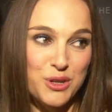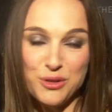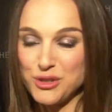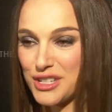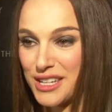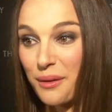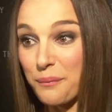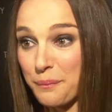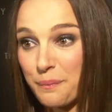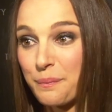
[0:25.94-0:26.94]
huge team.
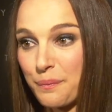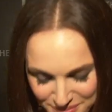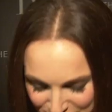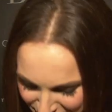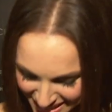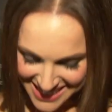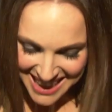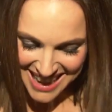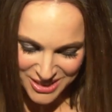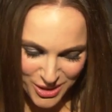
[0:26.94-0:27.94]

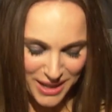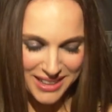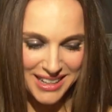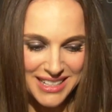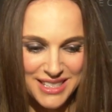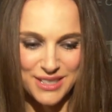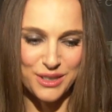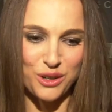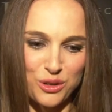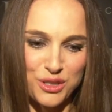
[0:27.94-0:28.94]
Yeah, Jane gets to
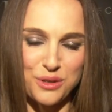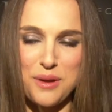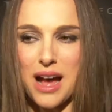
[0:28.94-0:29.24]
go to